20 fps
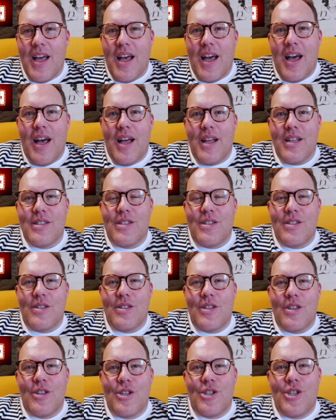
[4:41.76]

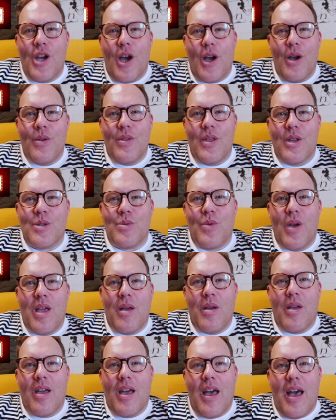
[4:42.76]
to the show this
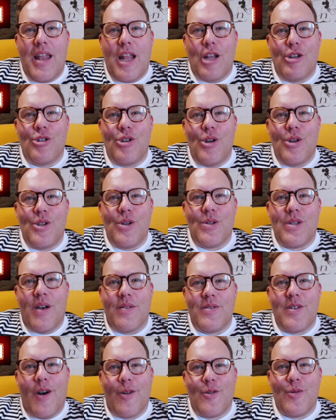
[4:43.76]
week and introduced
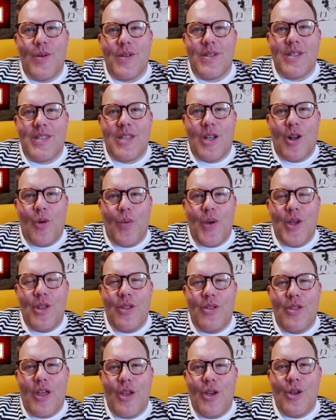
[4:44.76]
yourselves afterwards and said,
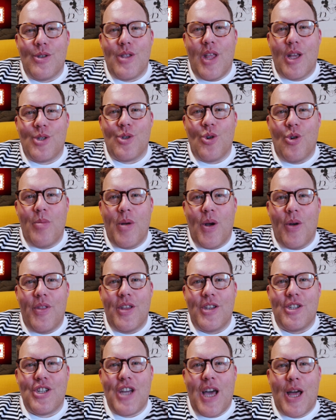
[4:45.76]
they saw me on
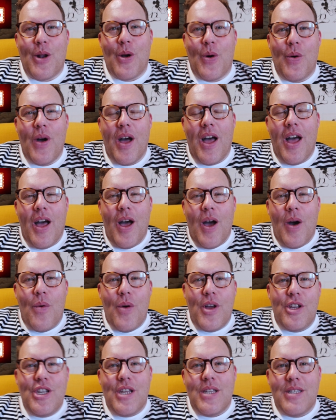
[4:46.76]
this channel,
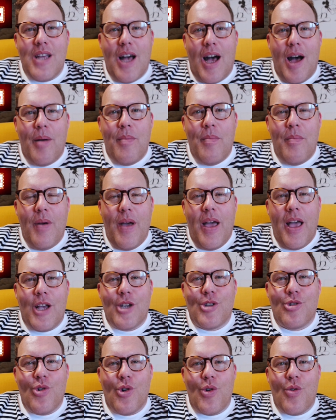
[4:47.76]
which is
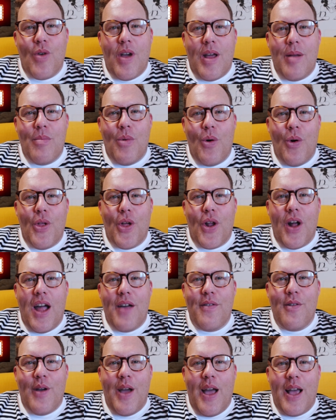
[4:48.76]
extraordinary and more than I
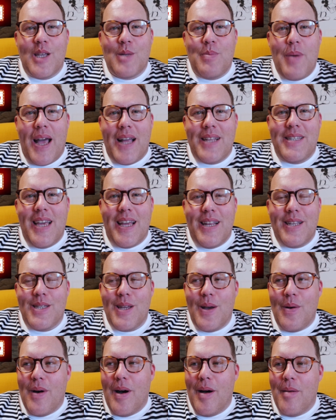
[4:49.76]
ever expected.
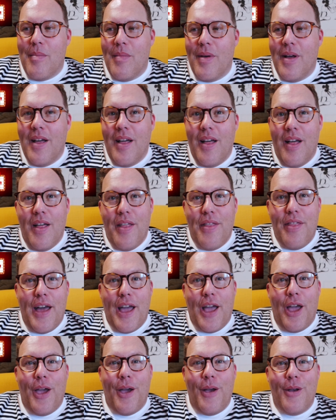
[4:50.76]
So
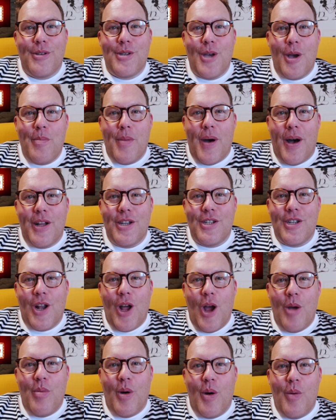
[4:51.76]
thank you so much, and
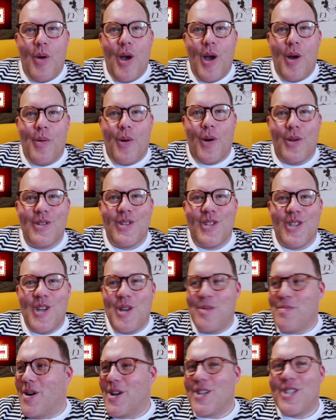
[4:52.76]
I hope it wasn't
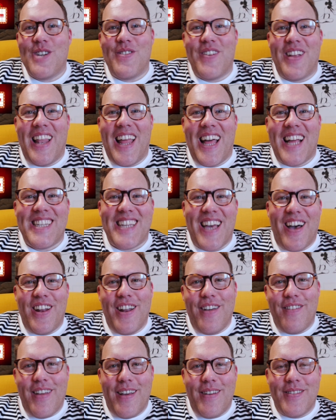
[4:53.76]
too much of a
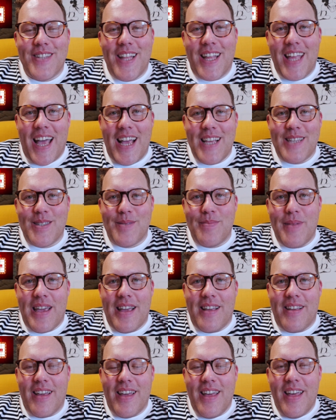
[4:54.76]
letdown if that was the case,
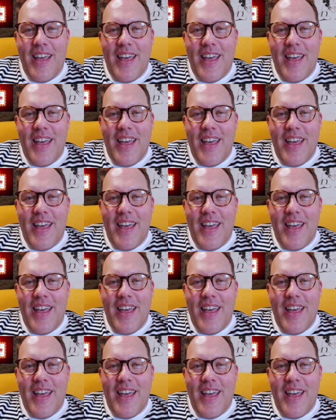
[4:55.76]
meeting